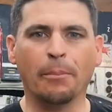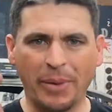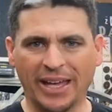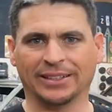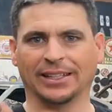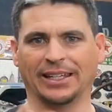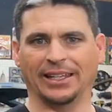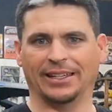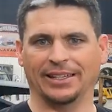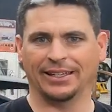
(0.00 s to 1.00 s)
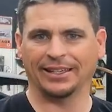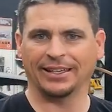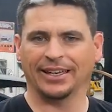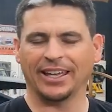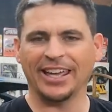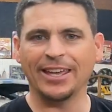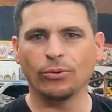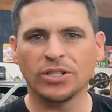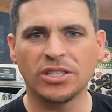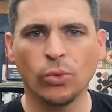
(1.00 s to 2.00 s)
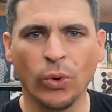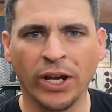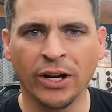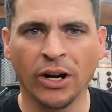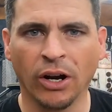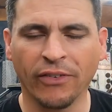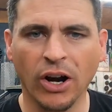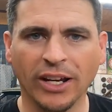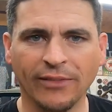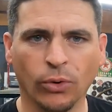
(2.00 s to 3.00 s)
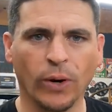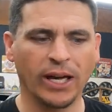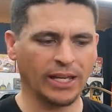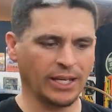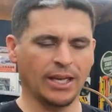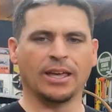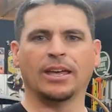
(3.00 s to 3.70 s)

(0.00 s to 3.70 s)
Begley. He was the winner of our giveaway,